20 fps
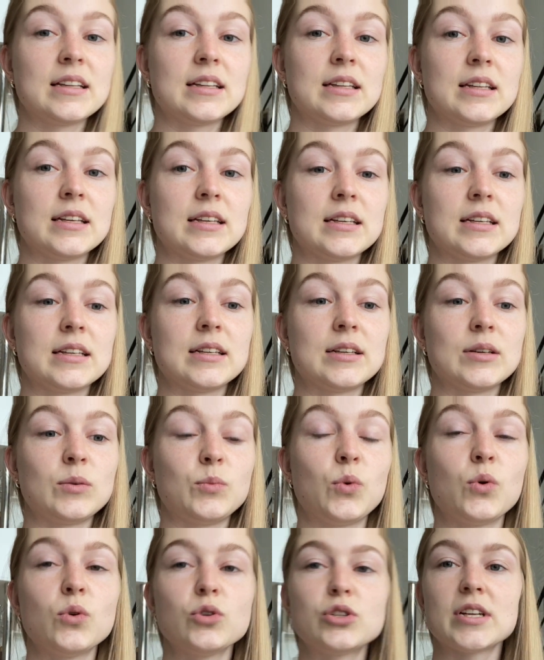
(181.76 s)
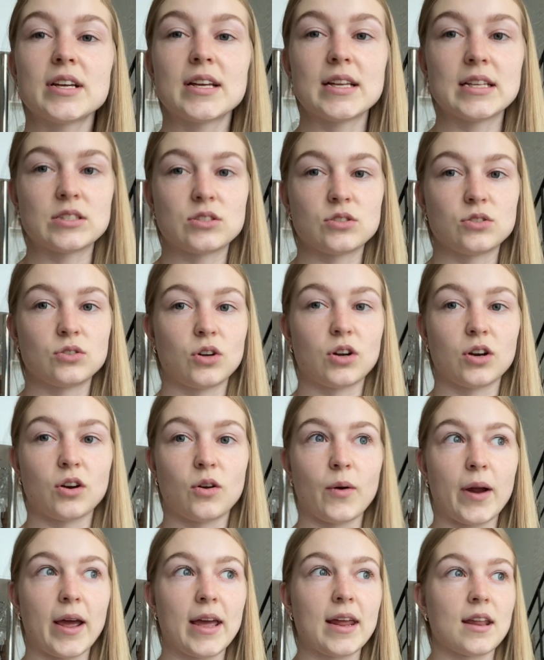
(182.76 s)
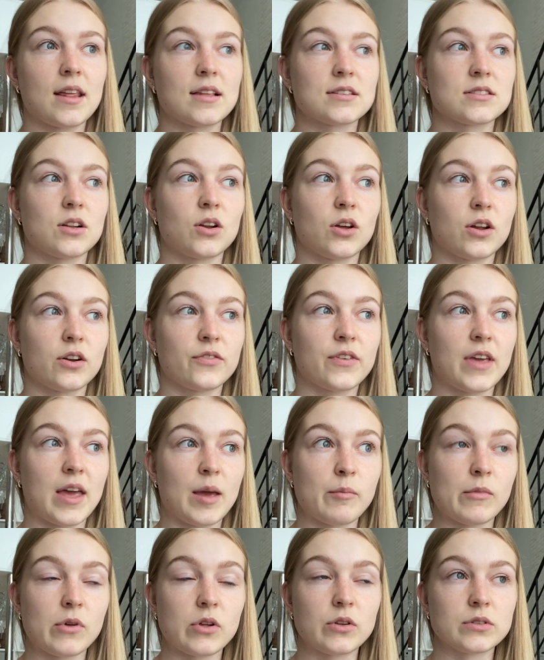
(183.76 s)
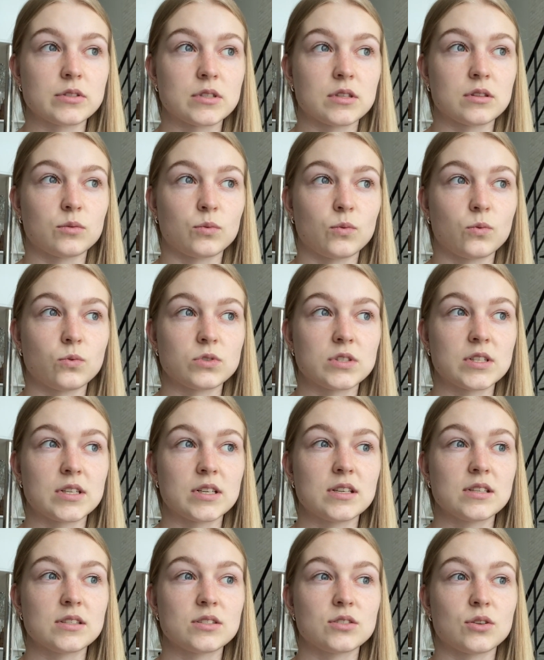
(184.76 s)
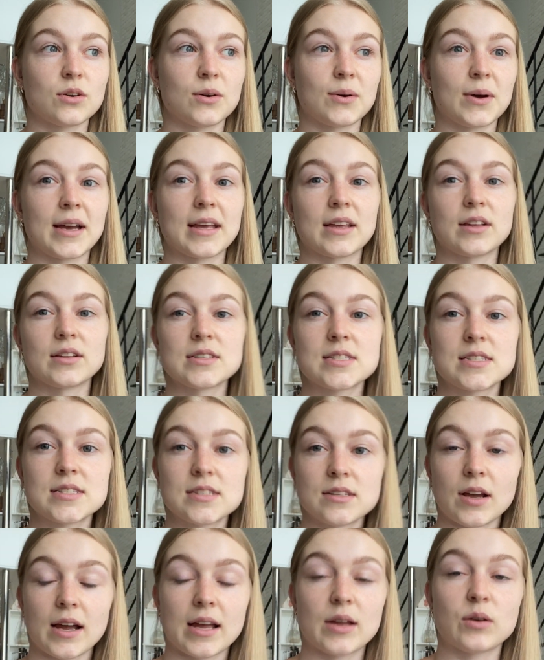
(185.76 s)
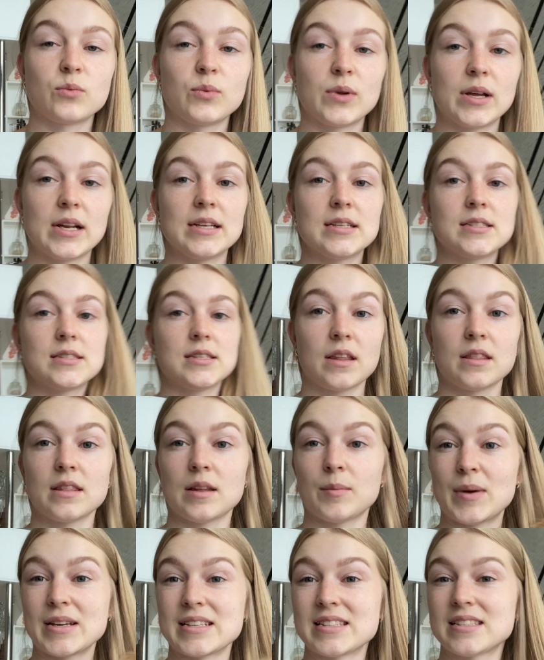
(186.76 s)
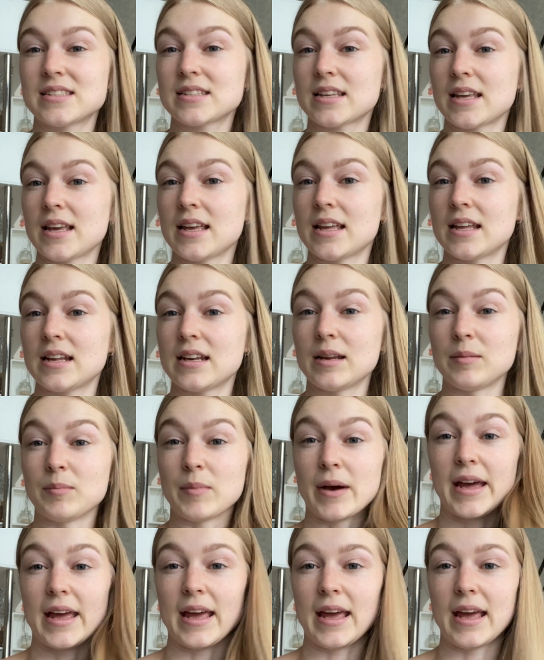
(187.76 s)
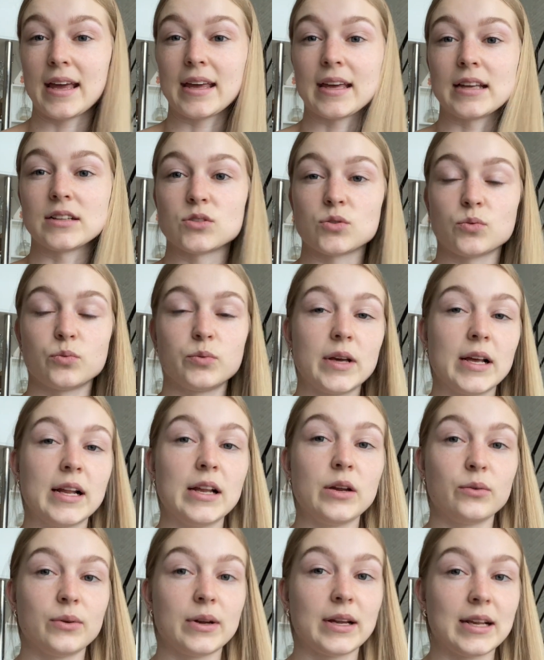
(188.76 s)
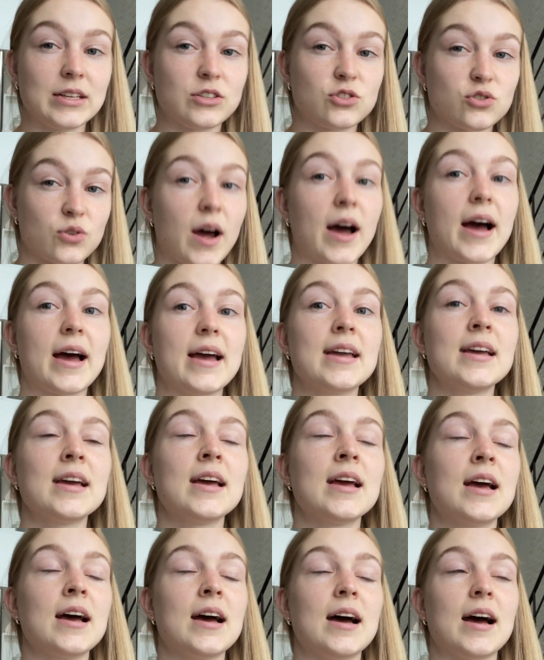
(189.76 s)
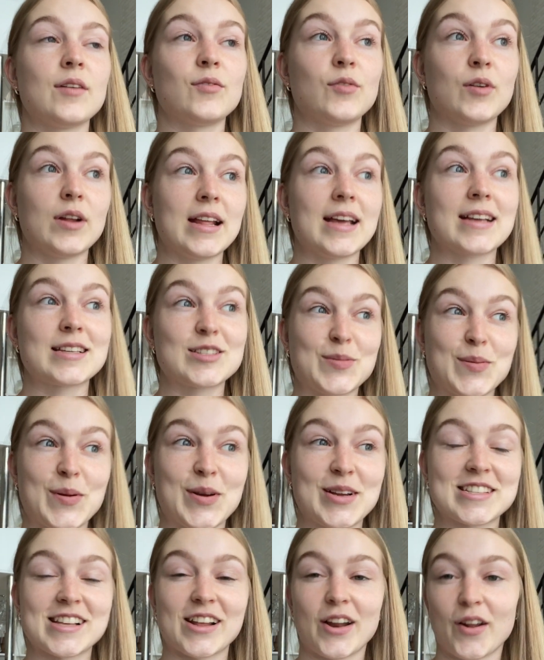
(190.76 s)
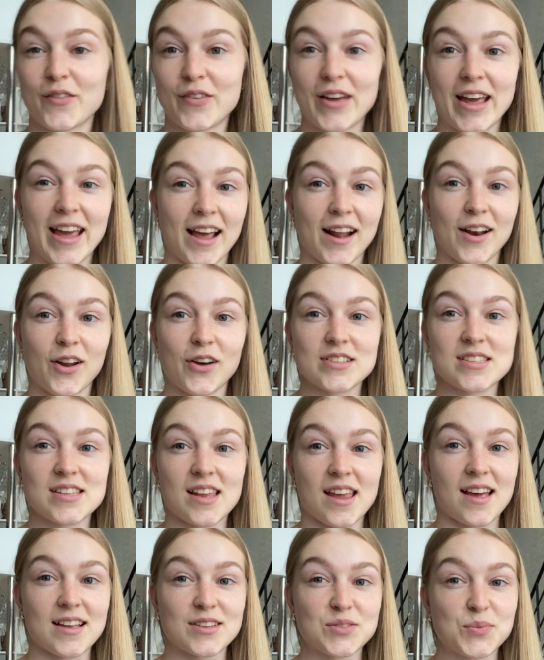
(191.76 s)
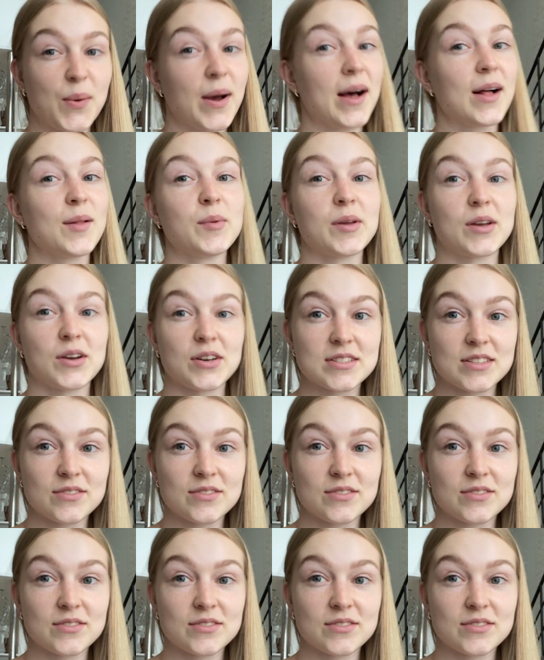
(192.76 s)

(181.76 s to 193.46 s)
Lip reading: the water is not great. There's a lot of chemicals in the water, so I can really see that my skin and my hair gets really, really dry. I've really experienced a lot of hair loss here as well because of